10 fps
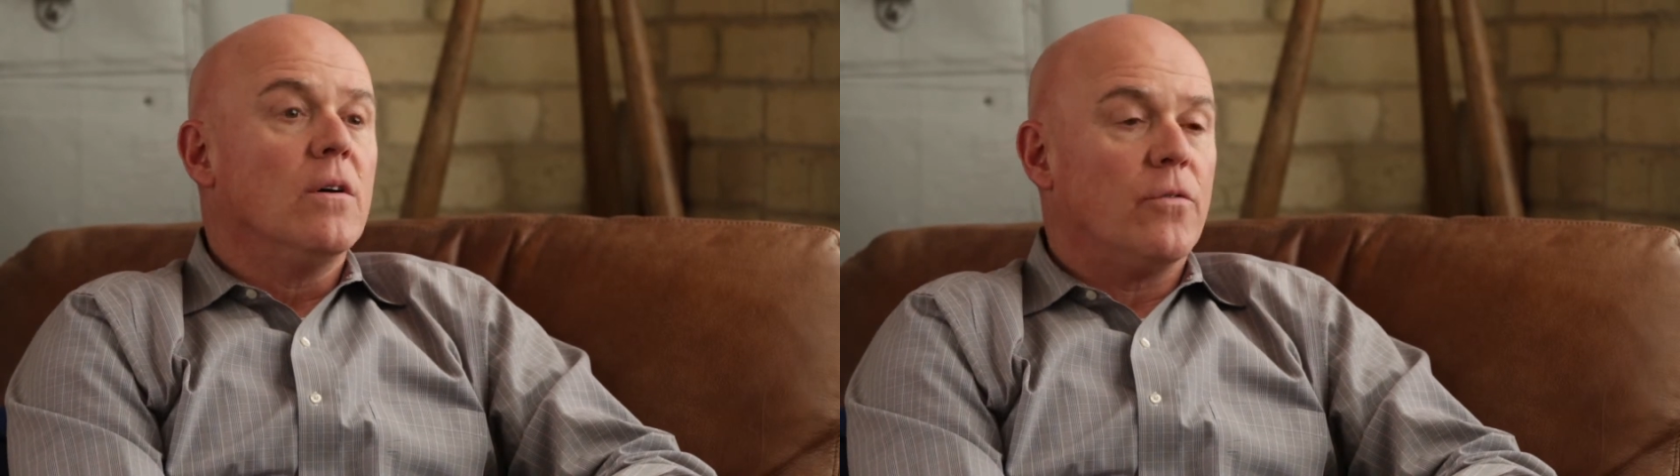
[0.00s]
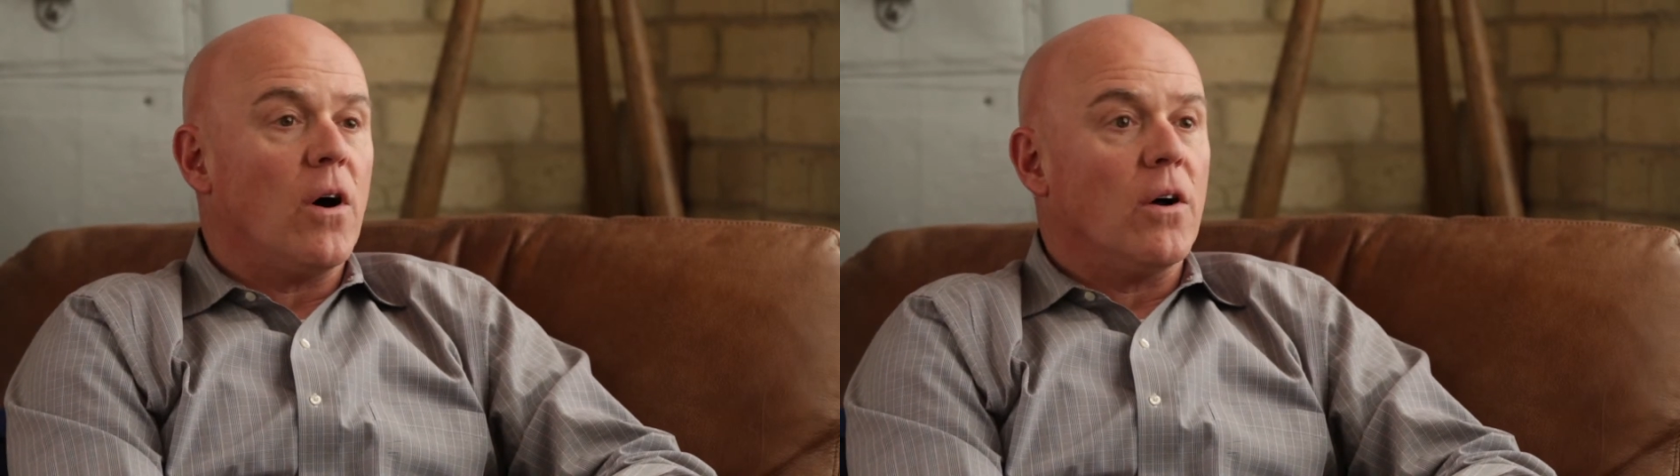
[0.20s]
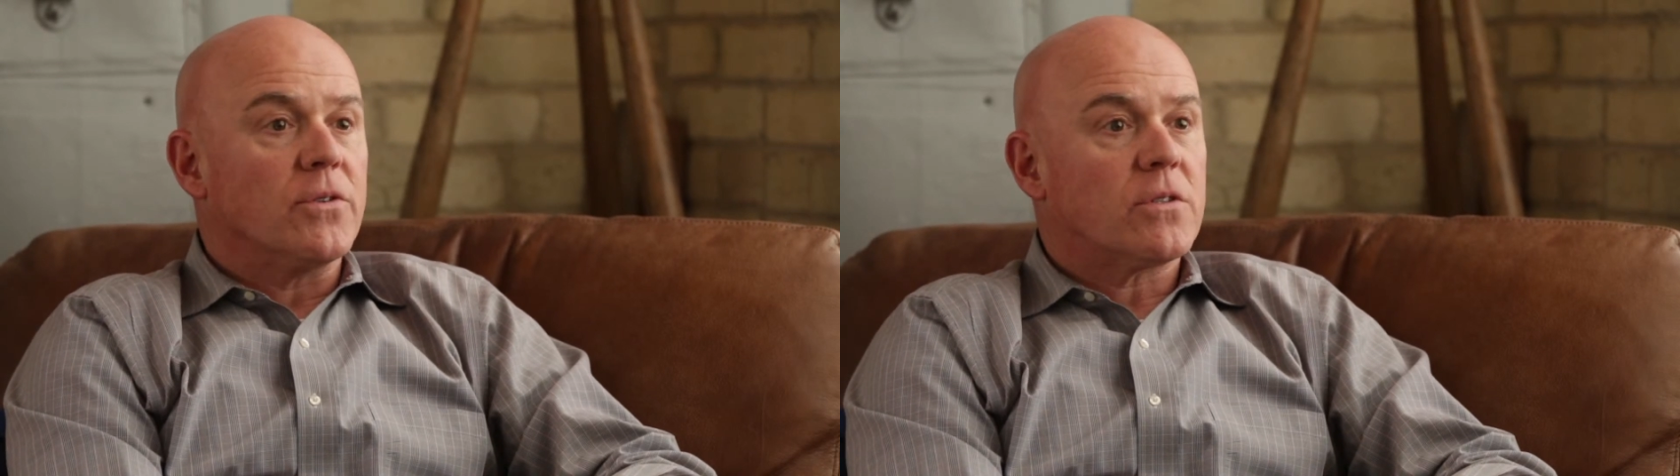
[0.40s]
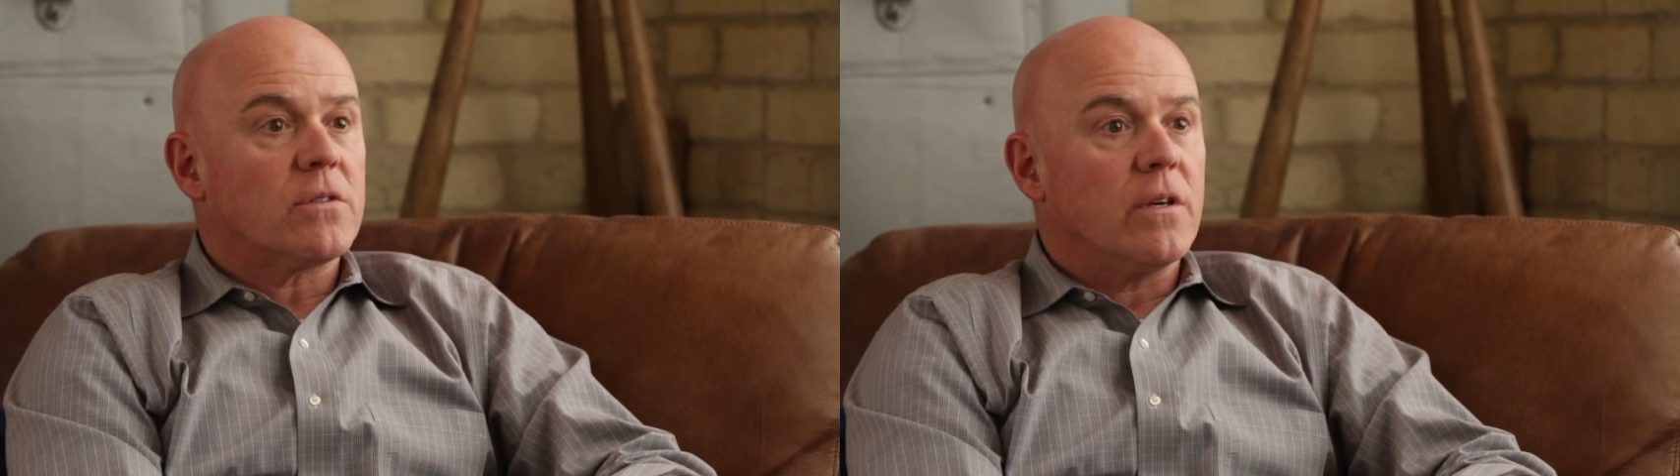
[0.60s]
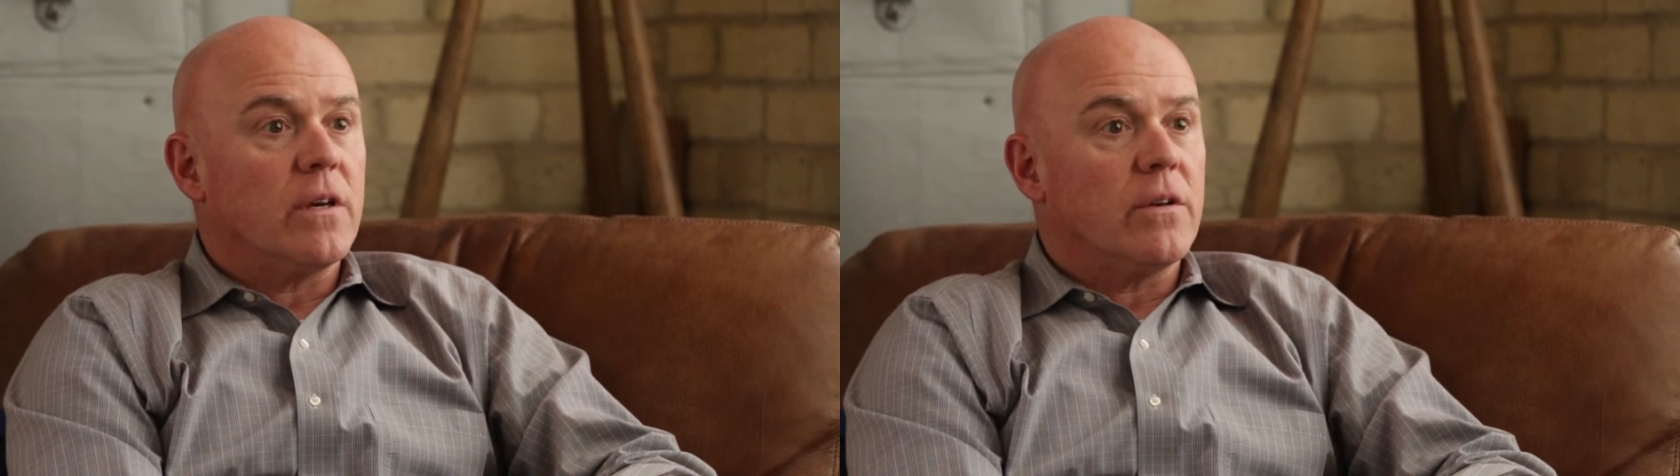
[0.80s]

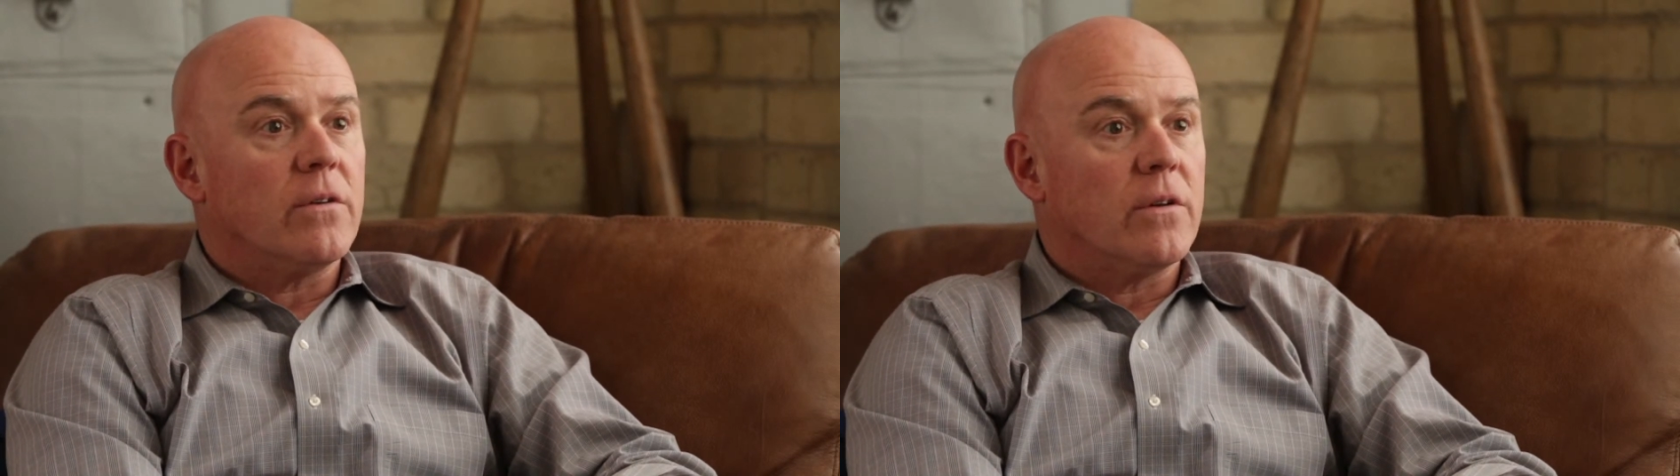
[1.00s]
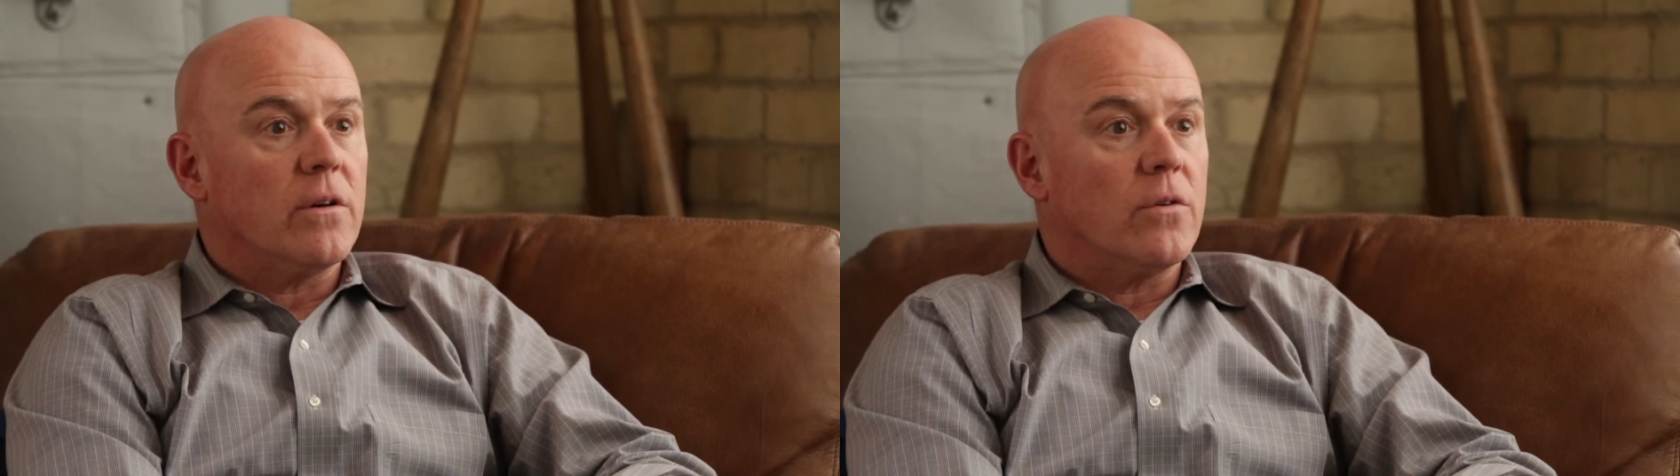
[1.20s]
faults and